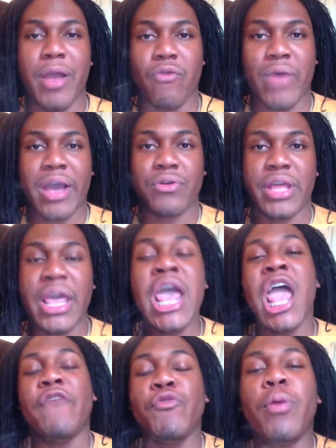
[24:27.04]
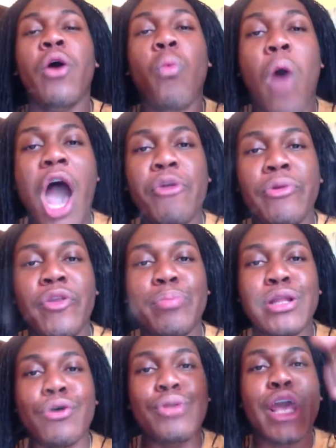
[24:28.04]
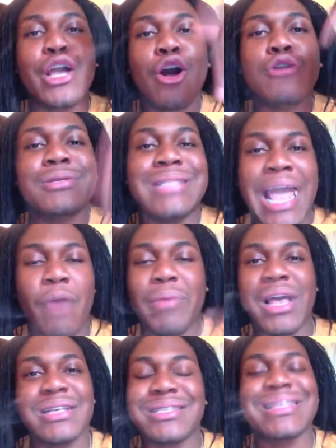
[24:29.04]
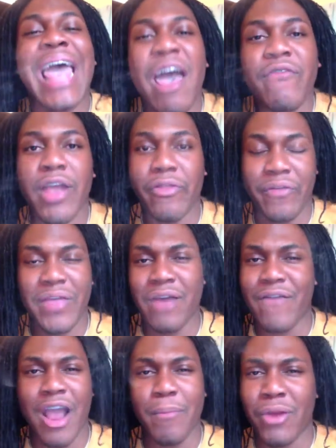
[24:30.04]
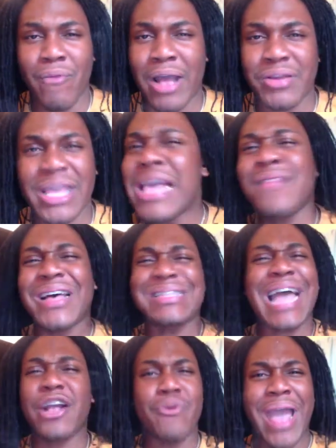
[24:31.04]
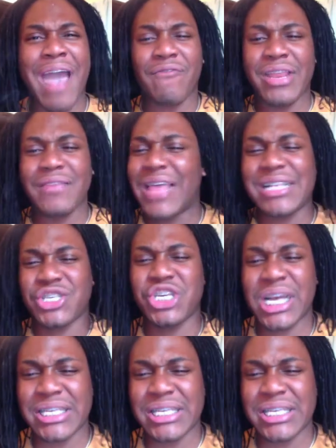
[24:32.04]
around it. If you put water in the balloon, it goes down because it's heavier than the environment around it. That's not gravity. That's